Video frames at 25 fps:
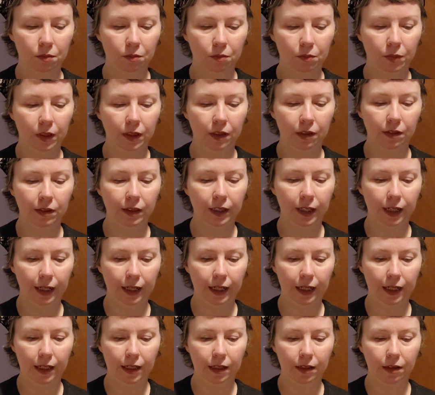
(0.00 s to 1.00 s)
because it
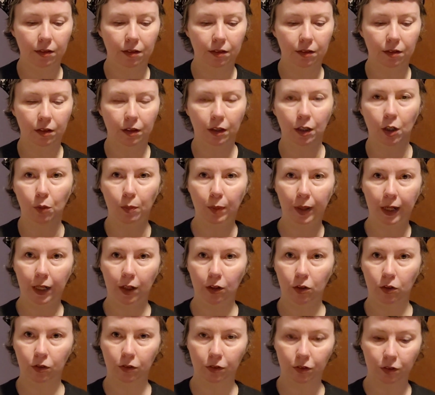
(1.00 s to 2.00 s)
has, you know,
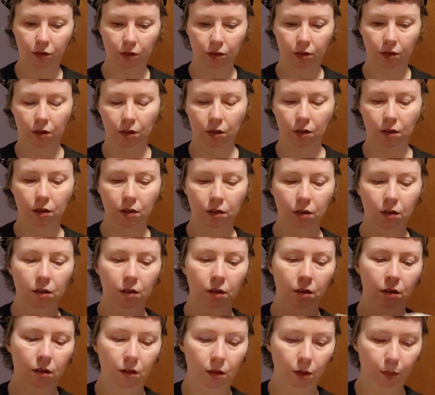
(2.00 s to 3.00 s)
panels,
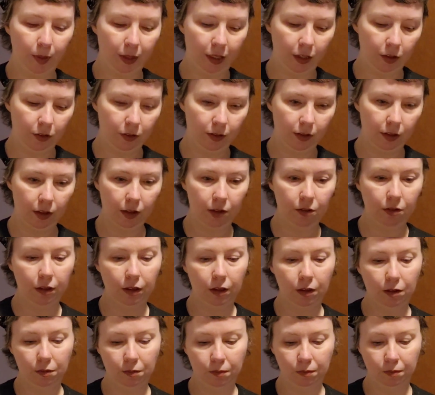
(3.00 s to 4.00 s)
the panels that go
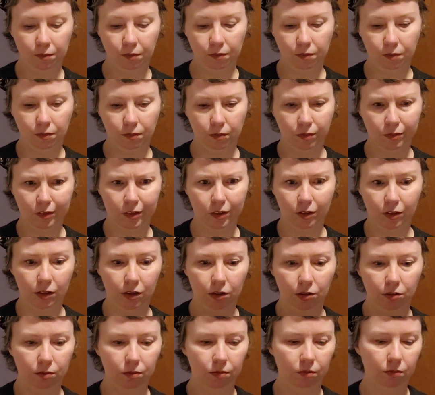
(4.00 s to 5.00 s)
down. There's
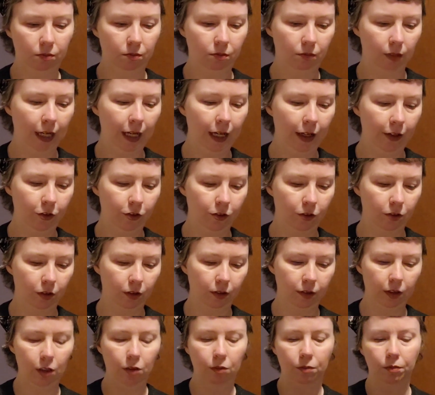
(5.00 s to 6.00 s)
no line
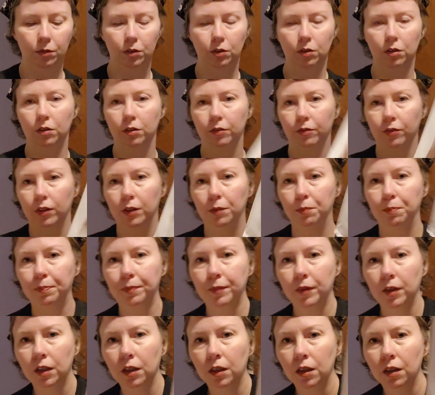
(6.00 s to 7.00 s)
drawings. Oh, they're on the front.
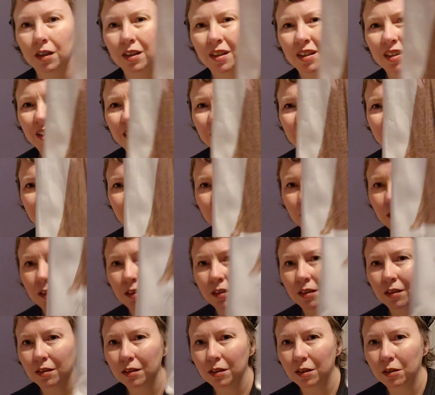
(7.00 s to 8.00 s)

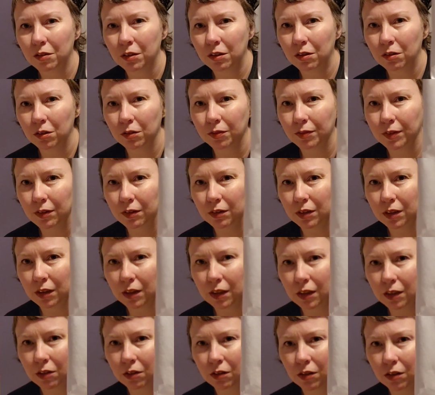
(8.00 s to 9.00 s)
So I don't know if you can tell
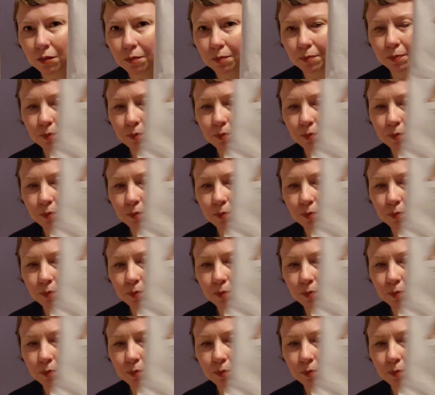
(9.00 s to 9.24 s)
that or not.